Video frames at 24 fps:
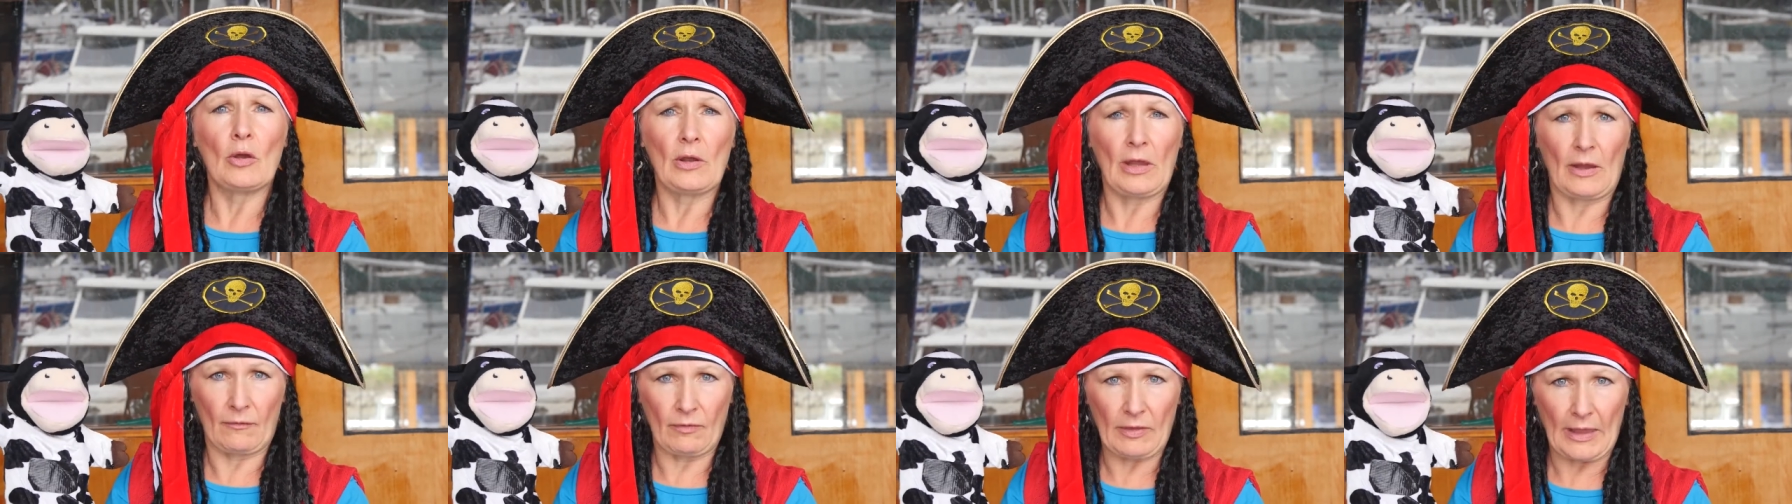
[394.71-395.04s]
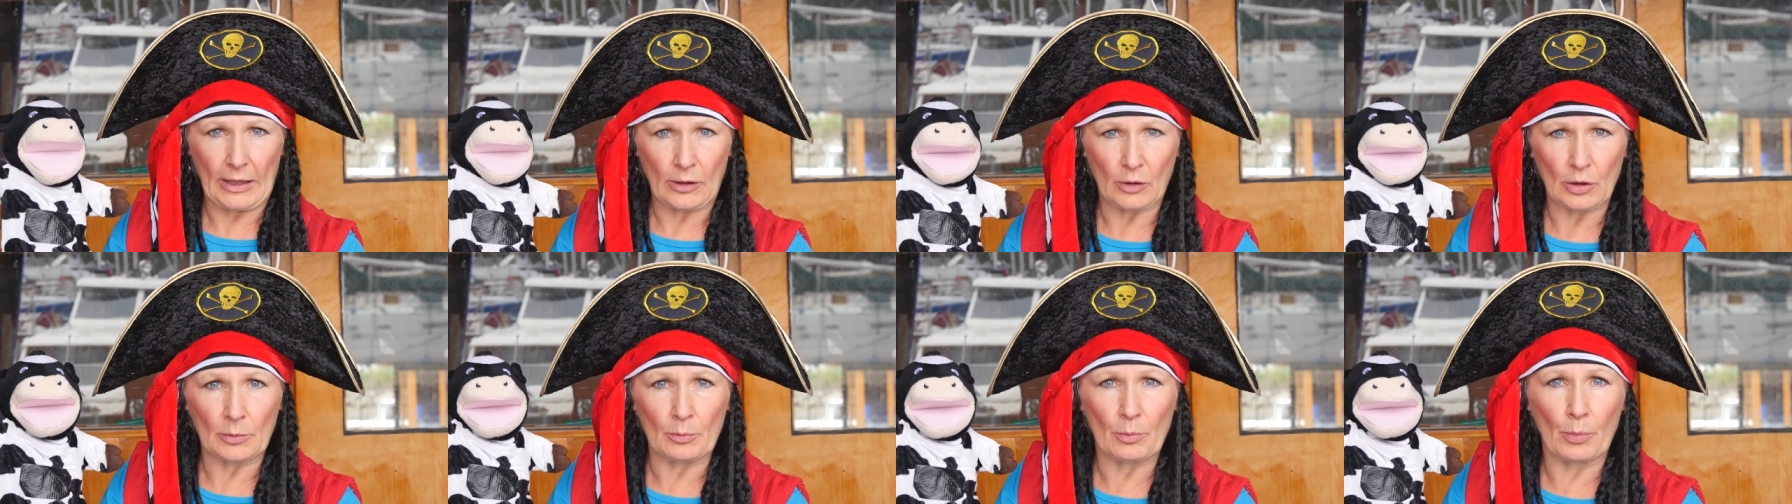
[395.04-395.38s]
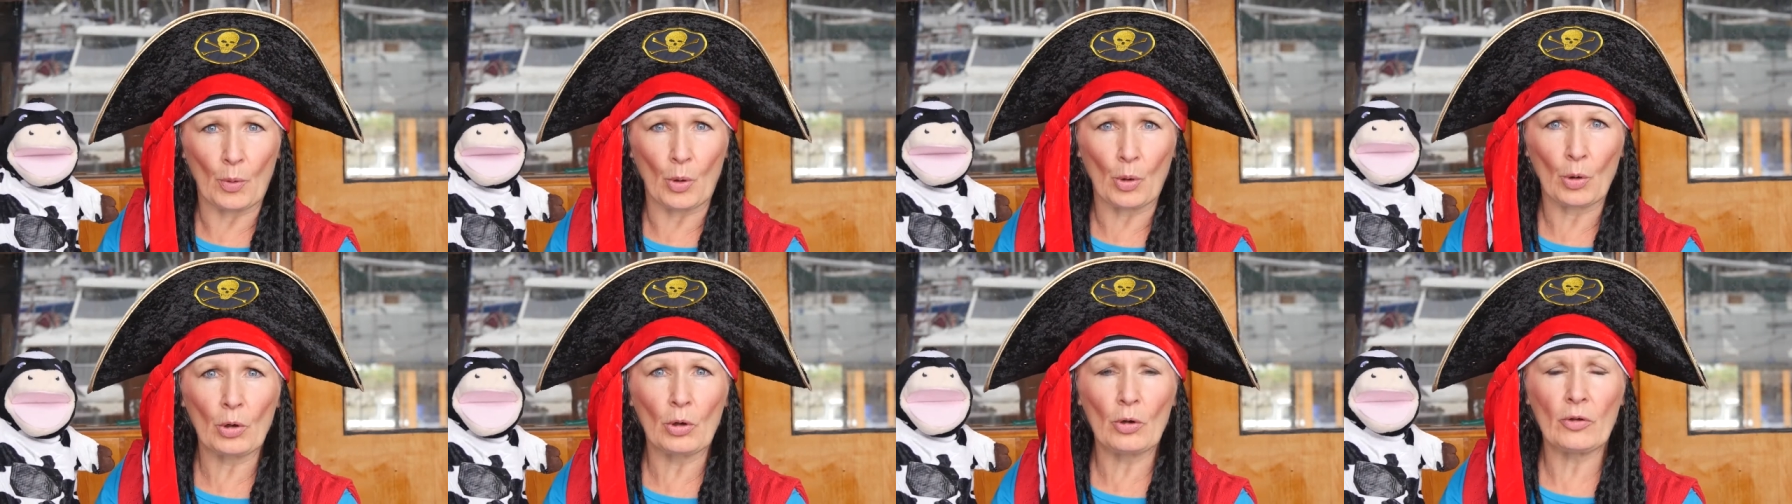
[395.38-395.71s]
if they could
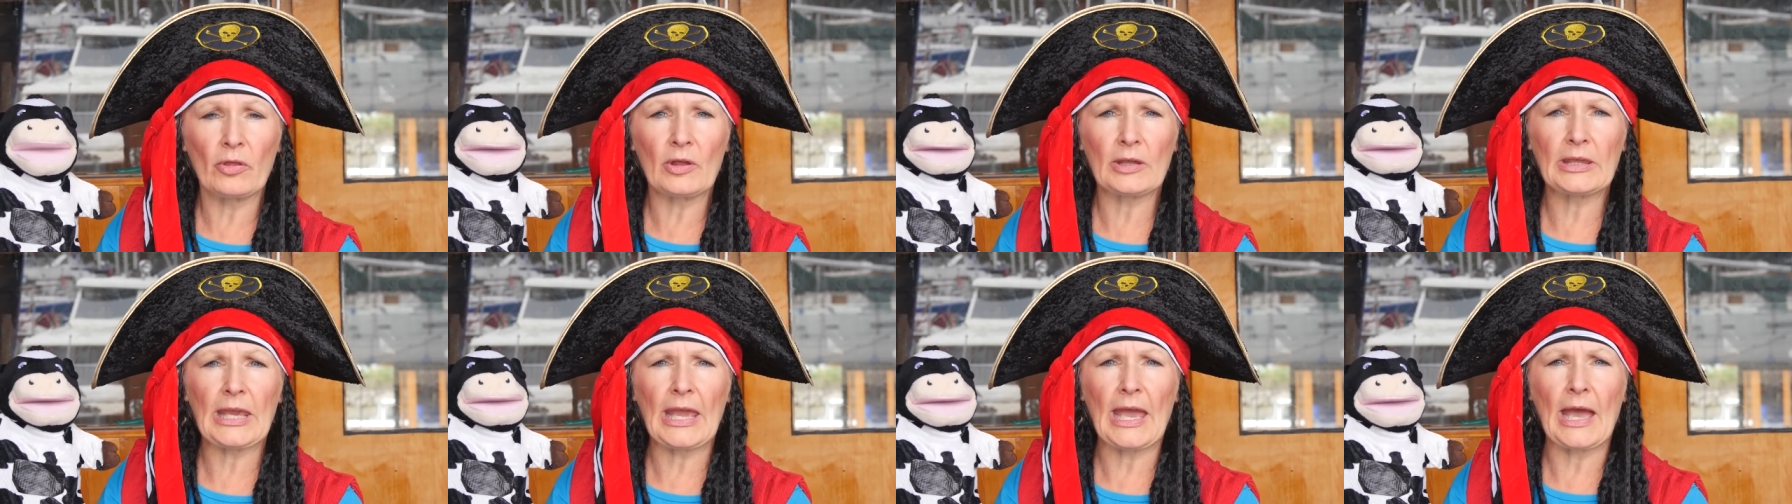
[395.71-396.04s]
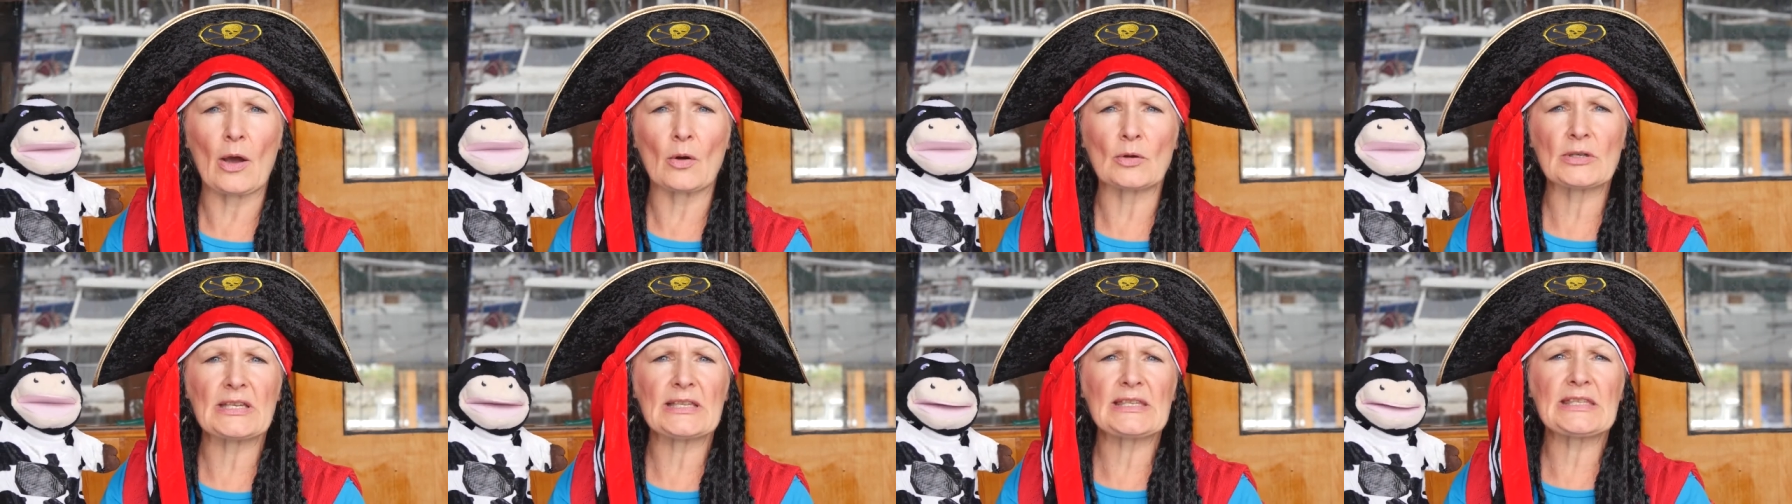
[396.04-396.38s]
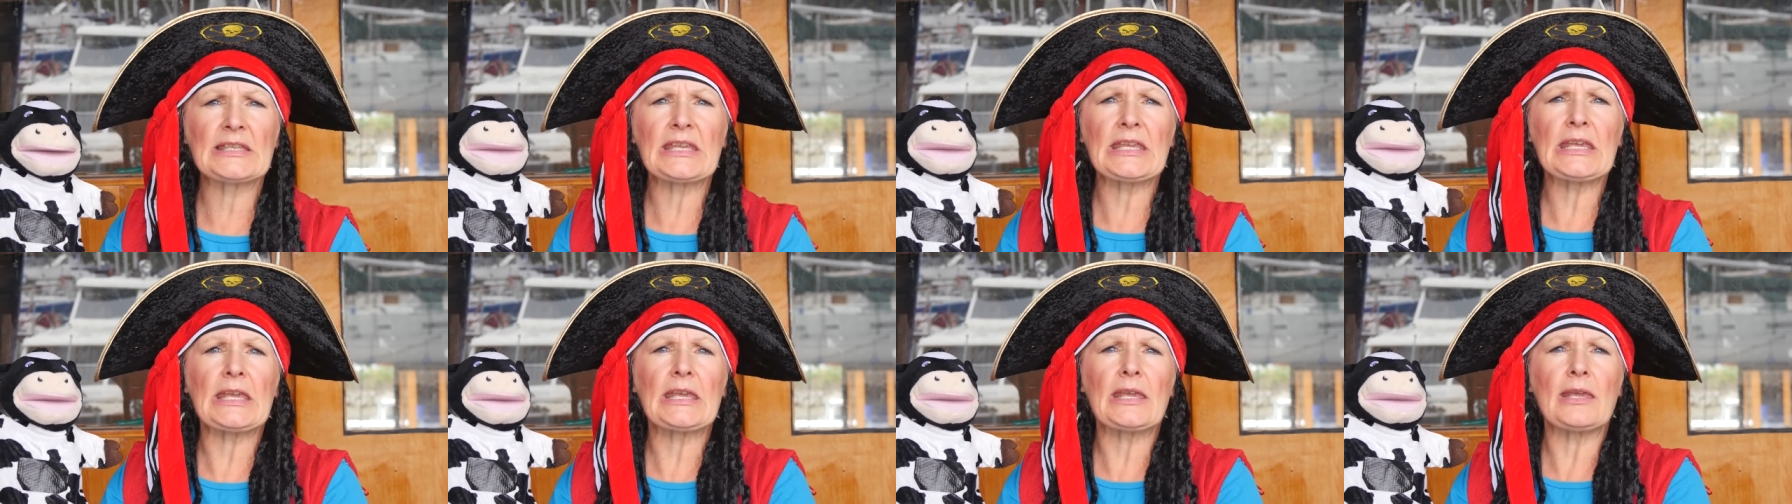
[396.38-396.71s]
borrow the cow to
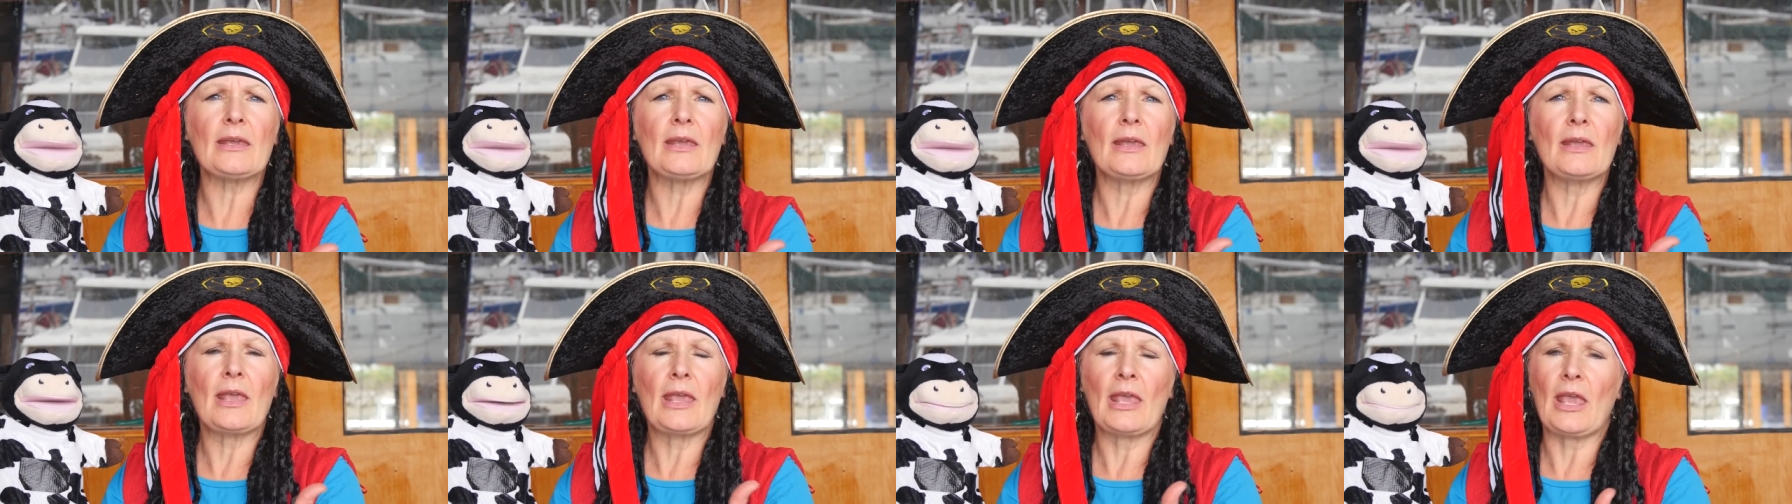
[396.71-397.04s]
see